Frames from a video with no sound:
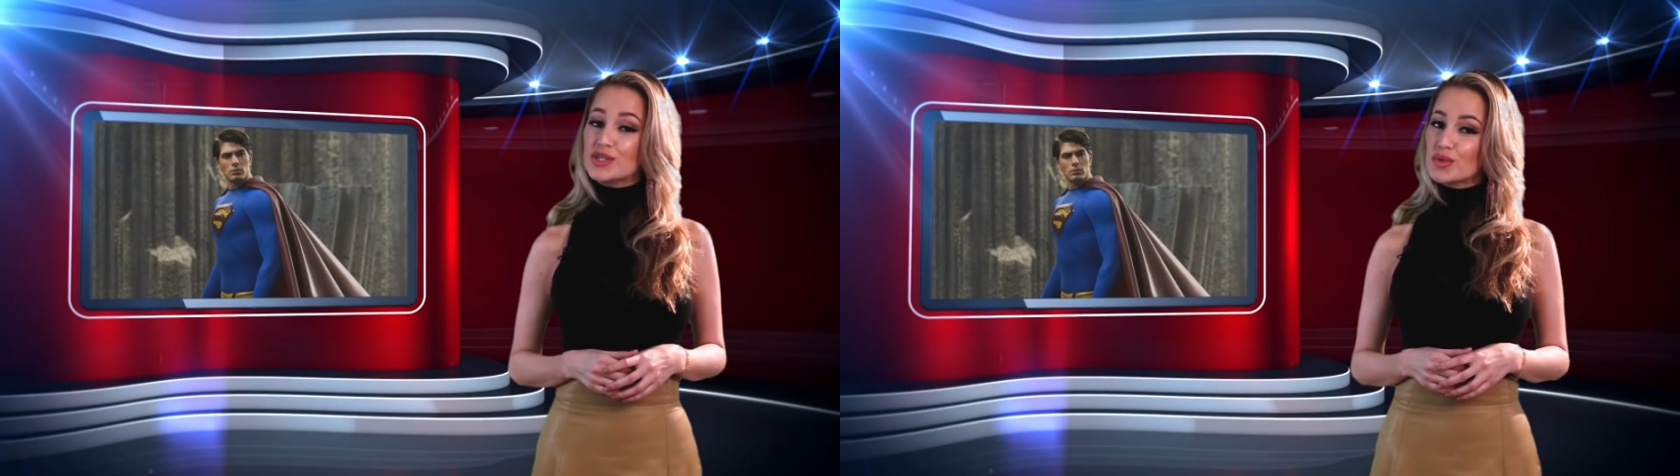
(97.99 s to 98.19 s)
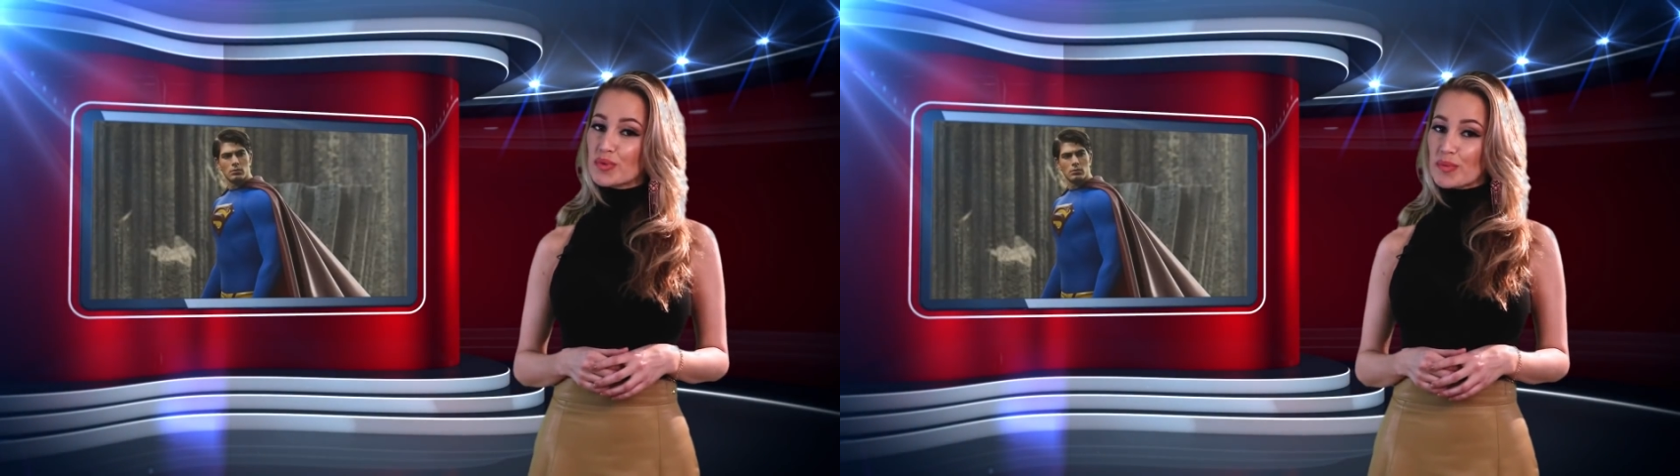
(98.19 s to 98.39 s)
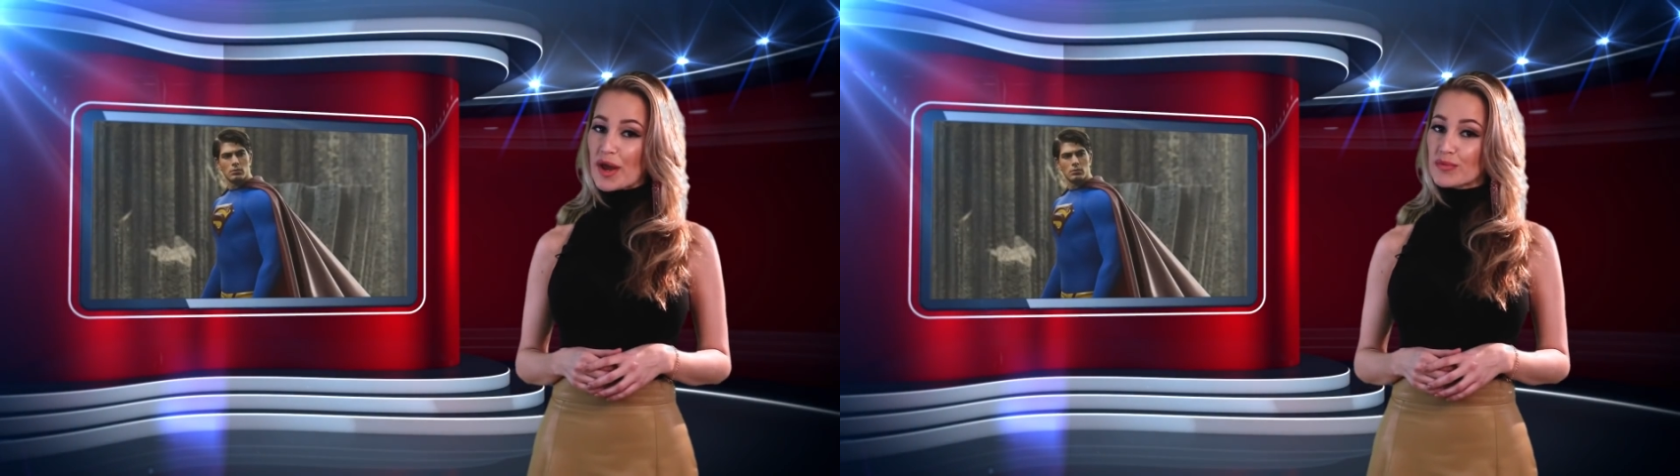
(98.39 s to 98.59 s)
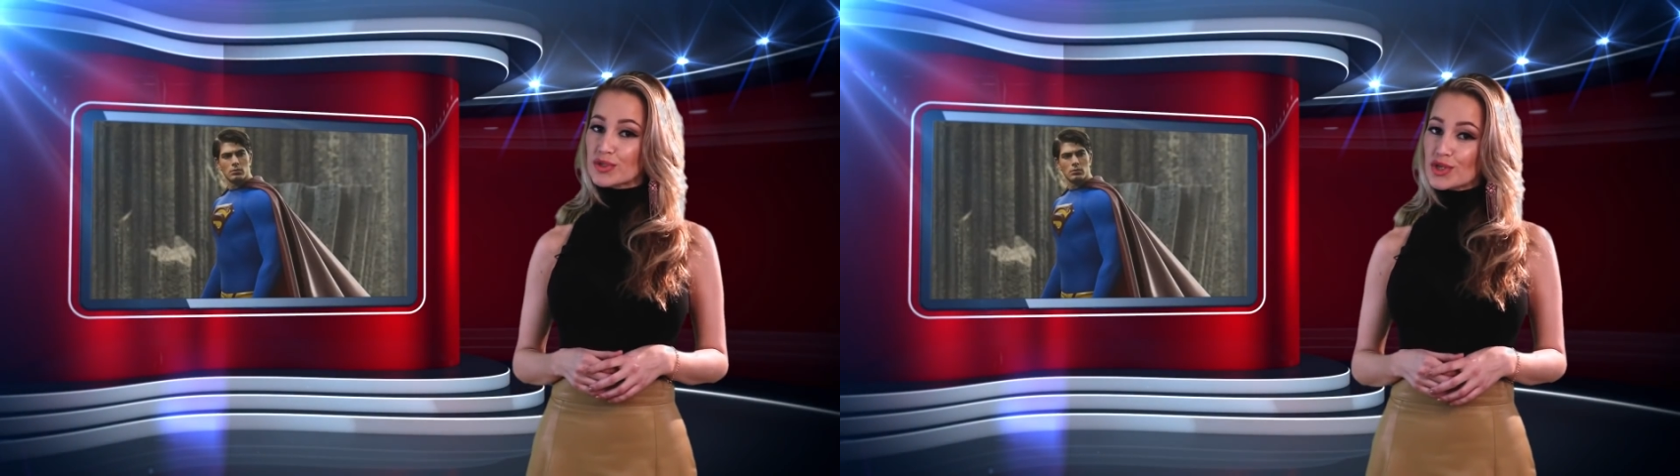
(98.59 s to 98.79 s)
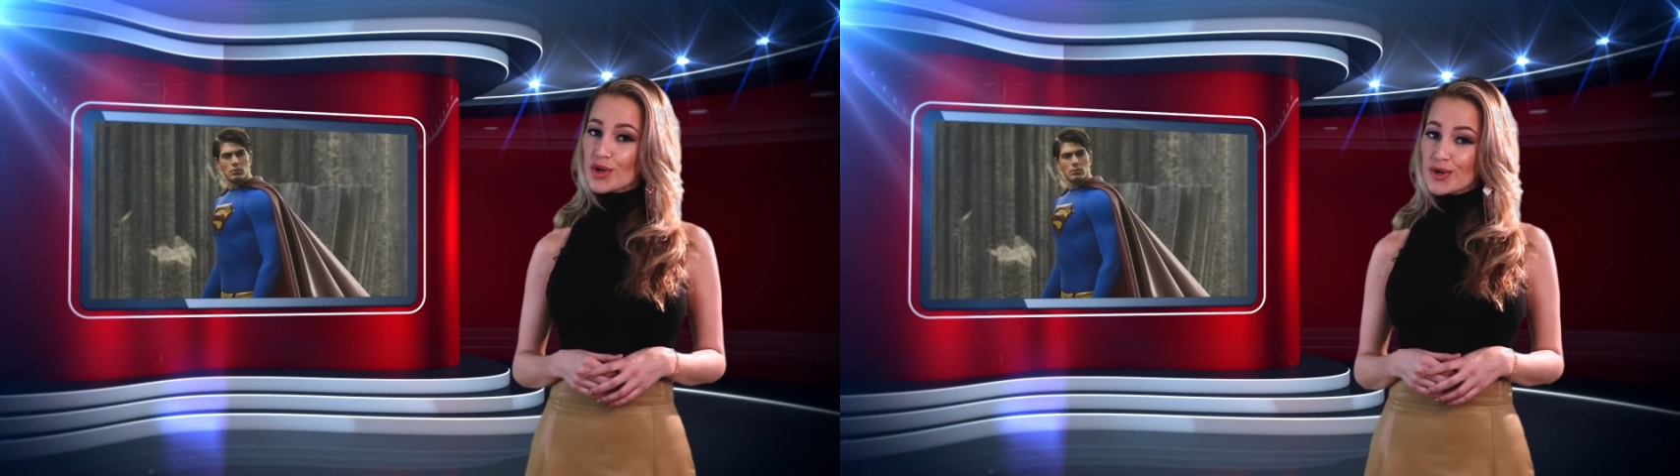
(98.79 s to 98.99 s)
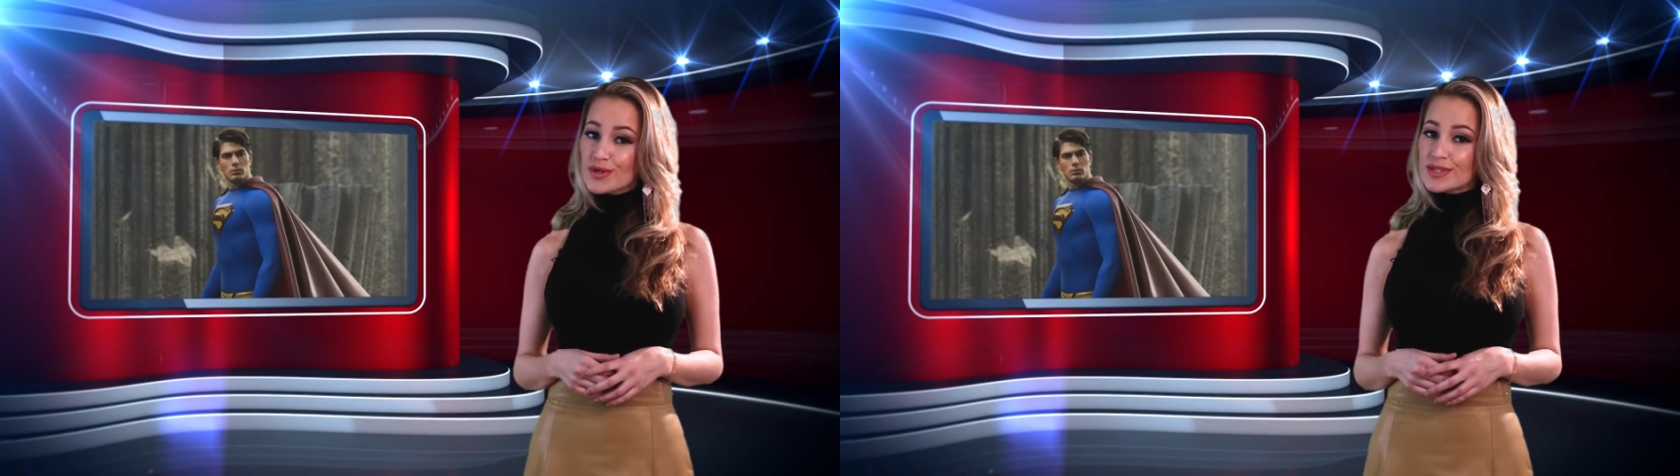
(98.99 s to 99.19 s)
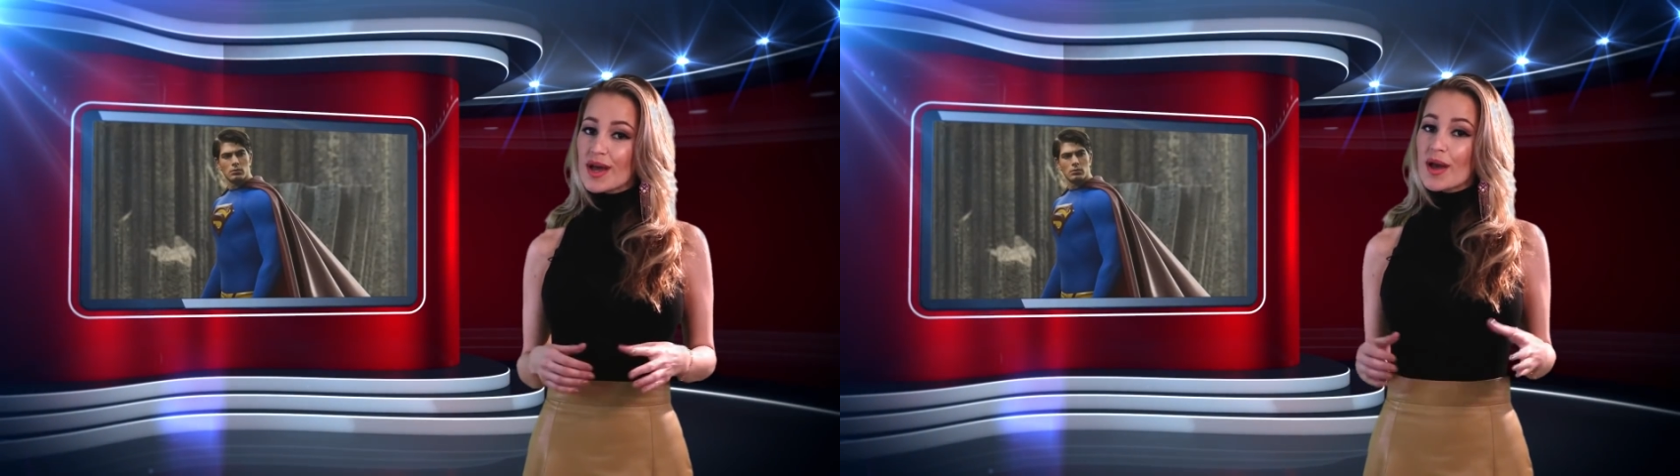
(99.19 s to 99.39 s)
in Superman Returns,